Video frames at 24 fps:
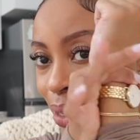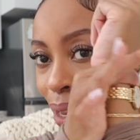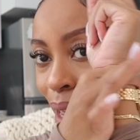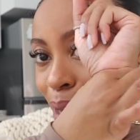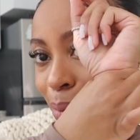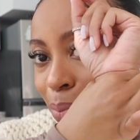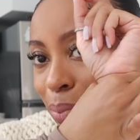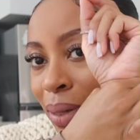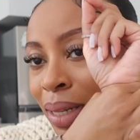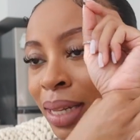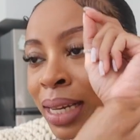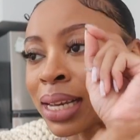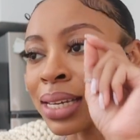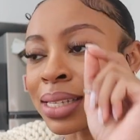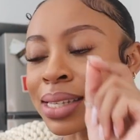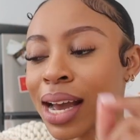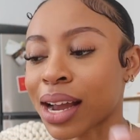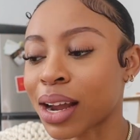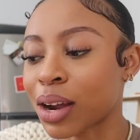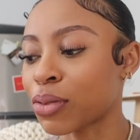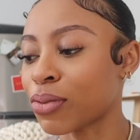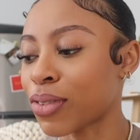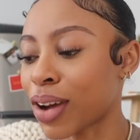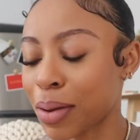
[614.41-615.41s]
Like, please,
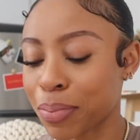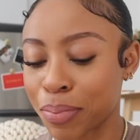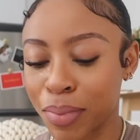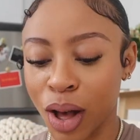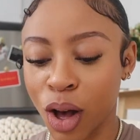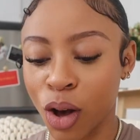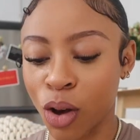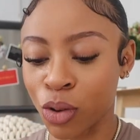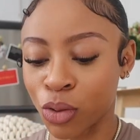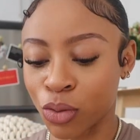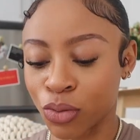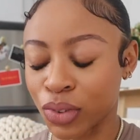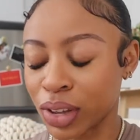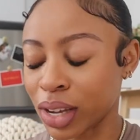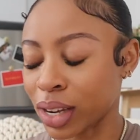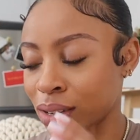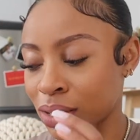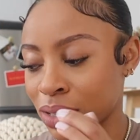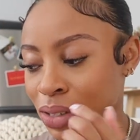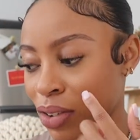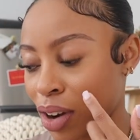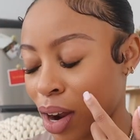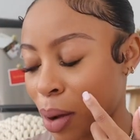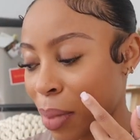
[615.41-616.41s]
I can wrap my own
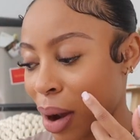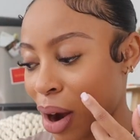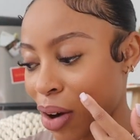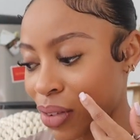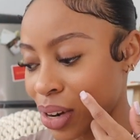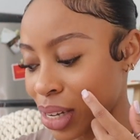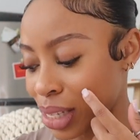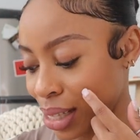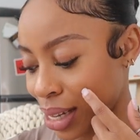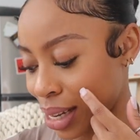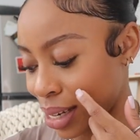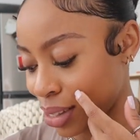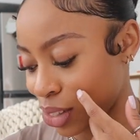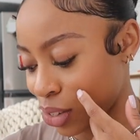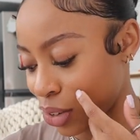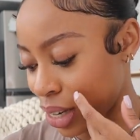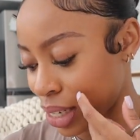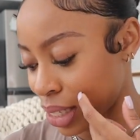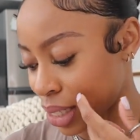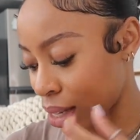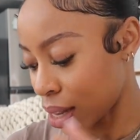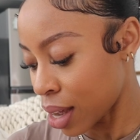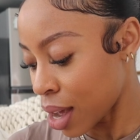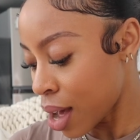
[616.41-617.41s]
fingers around my wrist. That is
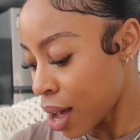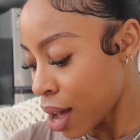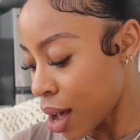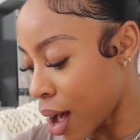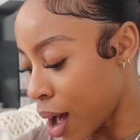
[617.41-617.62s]
crazy.